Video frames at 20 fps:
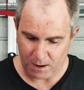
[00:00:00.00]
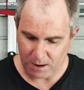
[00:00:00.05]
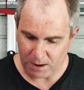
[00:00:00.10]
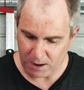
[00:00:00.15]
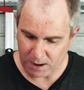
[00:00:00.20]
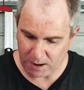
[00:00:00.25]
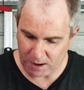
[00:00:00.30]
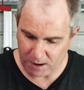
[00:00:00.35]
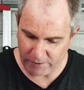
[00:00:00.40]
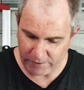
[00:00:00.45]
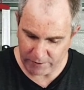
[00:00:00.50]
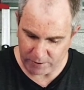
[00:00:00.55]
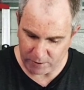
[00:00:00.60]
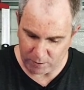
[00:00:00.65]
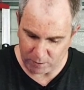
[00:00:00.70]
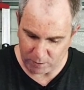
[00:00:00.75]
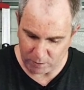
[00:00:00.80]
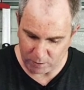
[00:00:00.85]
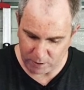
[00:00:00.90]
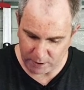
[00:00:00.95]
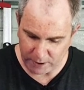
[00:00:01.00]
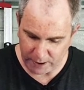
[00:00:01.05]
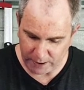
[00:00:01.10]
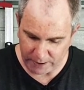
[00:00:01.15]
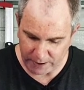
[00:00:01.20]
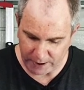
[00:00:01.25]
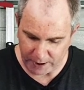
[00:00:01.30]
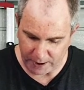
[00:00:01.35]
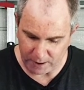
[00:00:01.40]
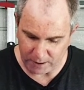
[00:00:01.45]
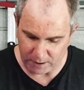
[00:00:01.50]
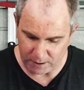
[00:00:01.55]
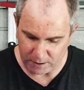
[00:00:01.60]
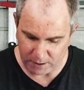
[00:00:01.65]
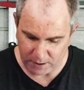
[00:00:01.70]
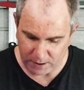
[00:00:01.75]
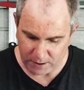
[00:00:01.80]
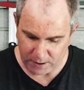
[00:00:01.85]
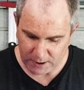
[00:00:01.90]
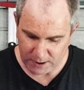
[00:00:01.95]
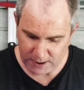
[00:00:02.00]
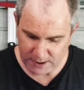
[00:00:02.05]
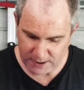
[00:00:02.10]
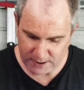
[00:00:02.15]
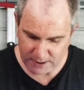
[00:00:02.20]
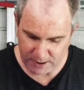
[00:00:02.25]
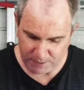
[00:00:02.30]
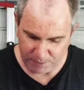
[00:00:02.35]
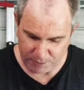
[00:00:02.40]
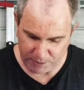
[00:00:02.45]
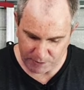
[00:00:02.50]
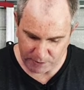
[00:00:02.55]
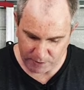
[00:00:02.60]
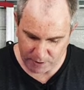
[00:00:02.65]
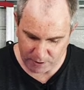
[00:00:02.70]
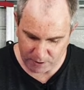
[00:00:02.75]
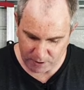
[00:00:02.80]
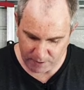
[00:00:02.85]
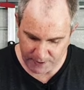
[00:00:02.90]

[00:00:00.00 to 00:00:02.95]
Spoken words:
Have a look at that. Isn't that brilliant?